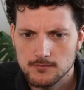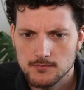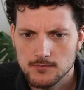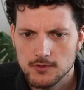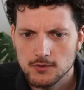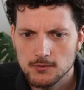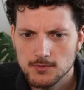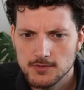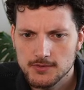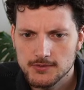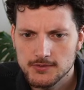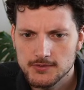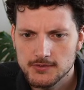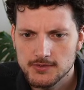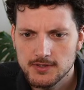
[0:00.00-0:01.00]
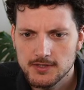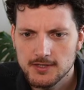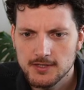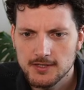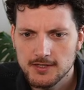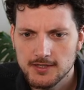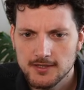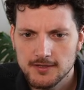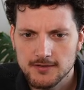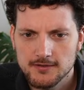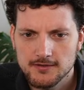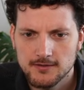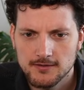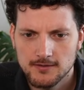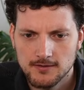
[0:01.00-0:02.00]
you will see here
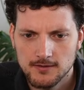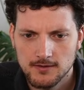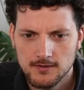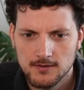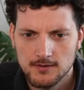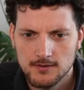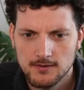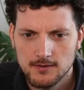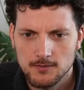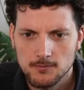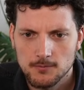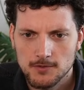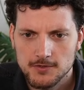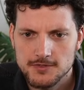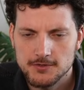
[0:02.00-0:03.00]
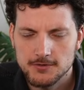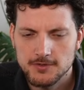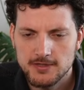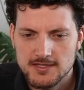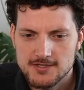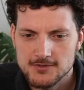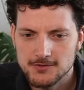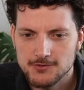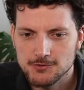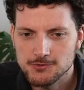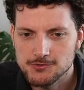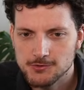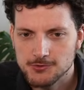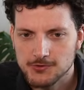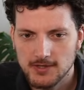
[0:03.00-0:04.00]
what you need to do
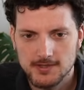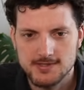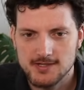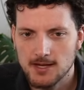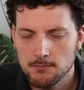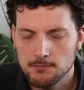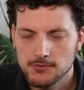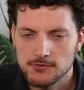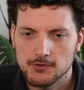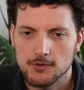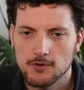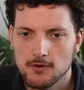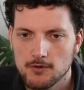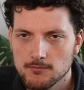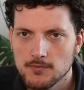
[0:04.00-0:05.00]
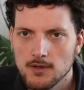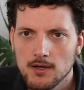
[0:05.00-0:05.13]
to set up. So